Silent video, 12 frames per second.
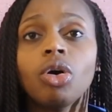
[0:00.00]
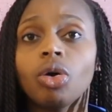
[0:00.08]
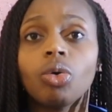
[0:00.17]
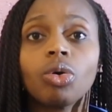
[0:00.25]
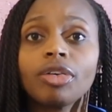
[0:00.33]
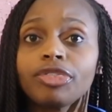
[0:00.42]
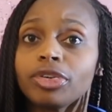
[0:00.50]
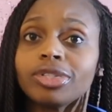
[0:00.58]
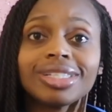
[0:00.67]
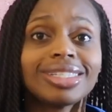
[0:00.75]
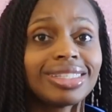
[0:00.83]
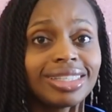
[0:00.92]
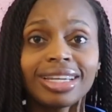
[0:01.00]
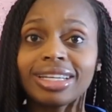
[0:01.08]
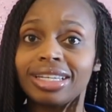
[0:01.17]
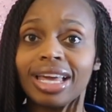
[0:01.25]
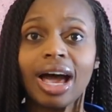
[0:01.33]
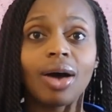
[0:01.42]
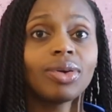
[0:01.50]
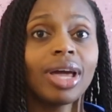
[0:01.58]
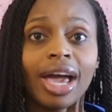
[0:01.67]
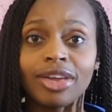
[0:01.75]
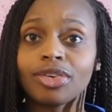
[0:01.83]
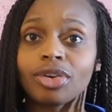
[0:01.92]
Or if you're just sitting down
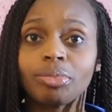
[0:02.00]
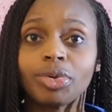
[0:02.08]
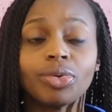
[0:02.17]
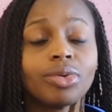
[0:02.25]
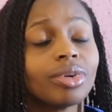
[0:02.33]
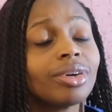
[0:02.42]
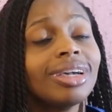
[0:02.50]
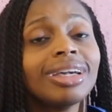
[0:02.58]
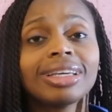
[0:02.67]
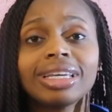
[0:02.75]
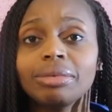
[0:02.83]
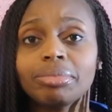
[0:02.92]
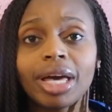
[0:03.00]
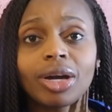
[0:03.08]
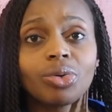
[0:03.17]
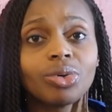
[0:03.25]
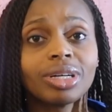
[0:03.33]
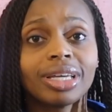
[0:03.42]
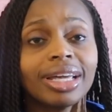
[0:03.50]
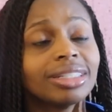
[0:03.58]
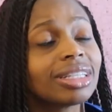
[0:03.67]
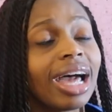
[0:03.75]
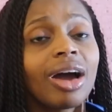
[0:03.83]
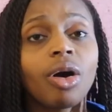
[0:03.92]
at your computer, keep that core
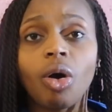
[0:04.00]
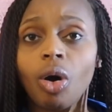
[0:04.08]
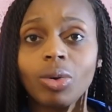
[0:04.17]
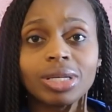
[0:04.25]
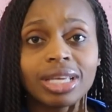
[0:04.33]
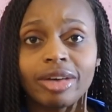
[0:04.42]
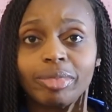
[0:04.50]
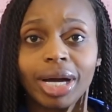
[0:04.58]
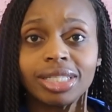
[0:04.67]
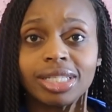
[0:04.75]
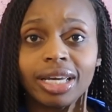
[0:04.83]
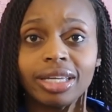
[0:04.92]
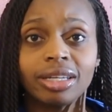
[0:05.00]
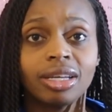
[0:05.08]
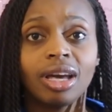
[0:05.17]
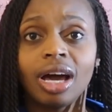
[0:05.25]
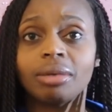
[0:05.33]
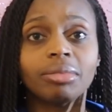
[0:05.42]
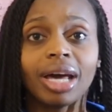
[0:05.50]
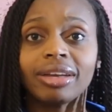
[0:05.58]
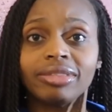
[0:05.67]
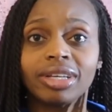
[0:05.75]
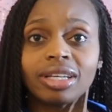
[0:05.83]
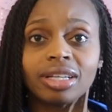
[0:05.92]
engaged. I always have mine tight. I'm not
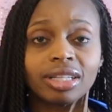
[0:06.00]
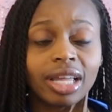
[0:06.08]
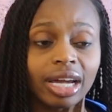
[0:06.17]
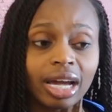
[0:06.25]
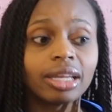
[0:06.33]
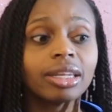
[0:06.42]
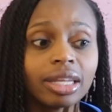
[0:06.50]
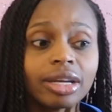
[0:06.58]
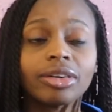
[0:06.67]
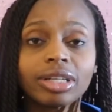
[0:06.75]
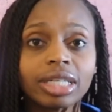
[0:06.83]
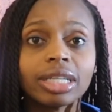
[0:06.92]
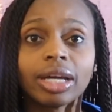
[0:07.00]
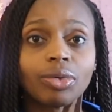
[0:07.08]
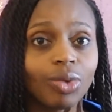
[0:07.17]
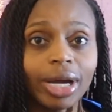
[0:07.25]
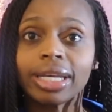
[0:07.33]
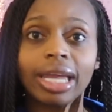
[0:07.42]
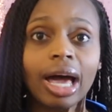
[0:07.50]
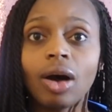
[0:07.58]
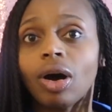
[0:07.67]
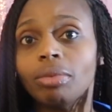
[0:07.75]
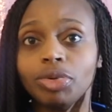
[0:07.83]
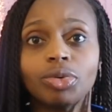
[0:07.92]
even kidding. Like, I literally, like right
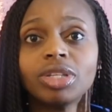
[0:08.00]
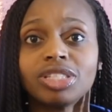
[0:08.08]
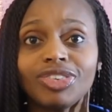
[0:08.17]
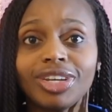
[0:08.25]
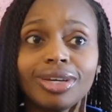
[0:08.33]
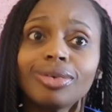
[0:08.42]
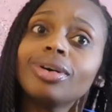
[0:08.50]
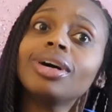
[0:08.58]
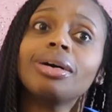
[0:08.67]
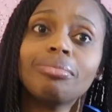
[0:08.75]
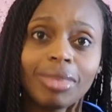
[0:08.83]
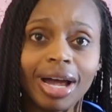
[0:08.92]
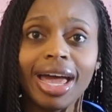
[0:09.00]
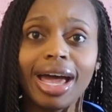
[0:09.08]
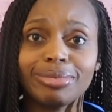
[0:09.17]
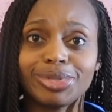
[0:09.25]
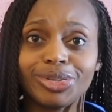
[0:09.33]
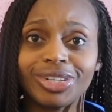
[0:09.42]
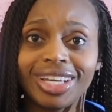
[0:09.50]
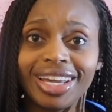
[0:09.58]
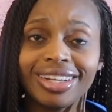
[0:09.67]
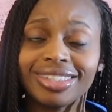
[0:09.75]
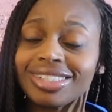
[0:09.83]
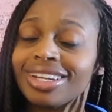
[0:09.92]
now, I'm doing this video, my abs are
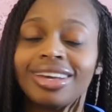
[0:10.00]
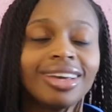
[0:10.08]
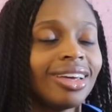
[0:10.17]
engaged.